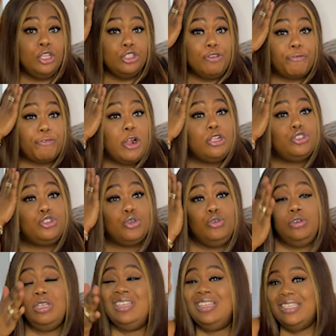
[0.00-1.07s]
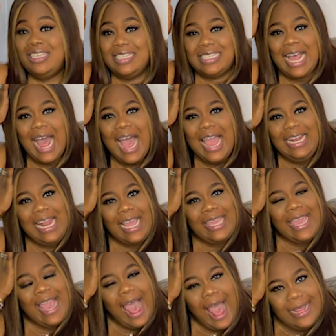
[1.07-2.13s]
The frontal is high like
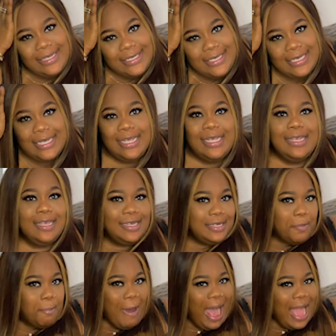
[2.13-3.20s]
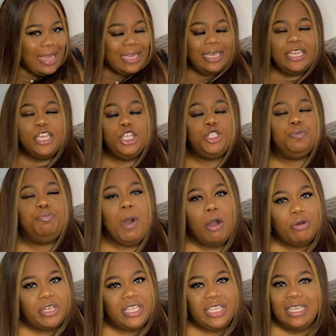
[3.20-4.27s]
a hat. The back is
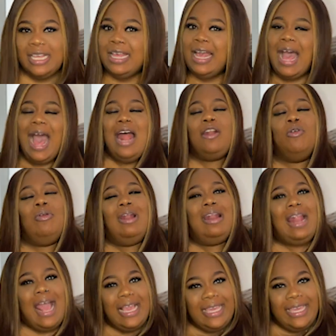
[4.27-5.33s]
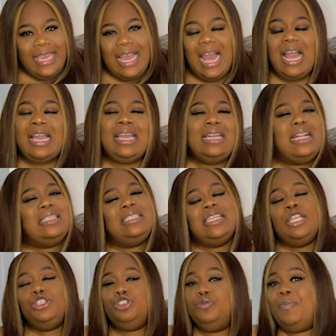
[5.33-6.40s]
bulky. I don't like it. Can I
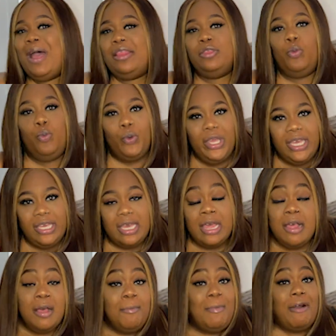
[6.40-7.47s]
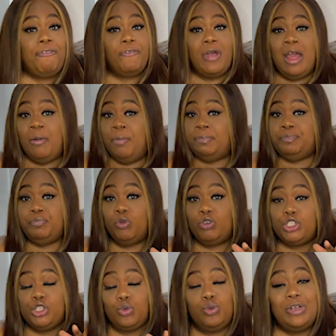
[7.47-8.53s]
send you back the wig? My,
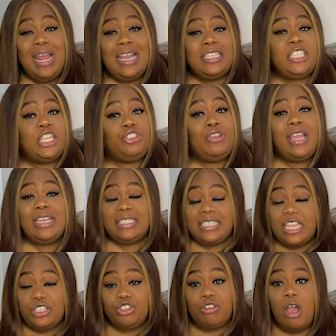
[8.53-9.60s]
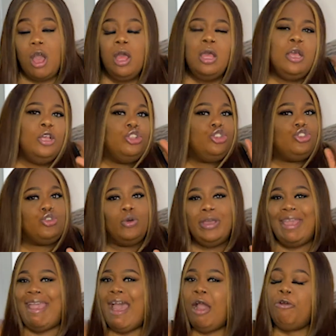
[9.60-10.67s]
what's it called, etc. Sort
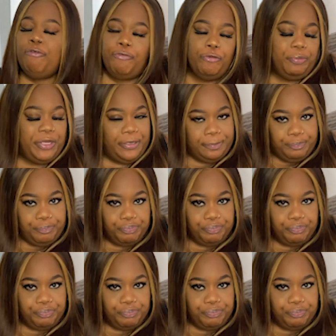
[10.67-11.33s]
it out for me.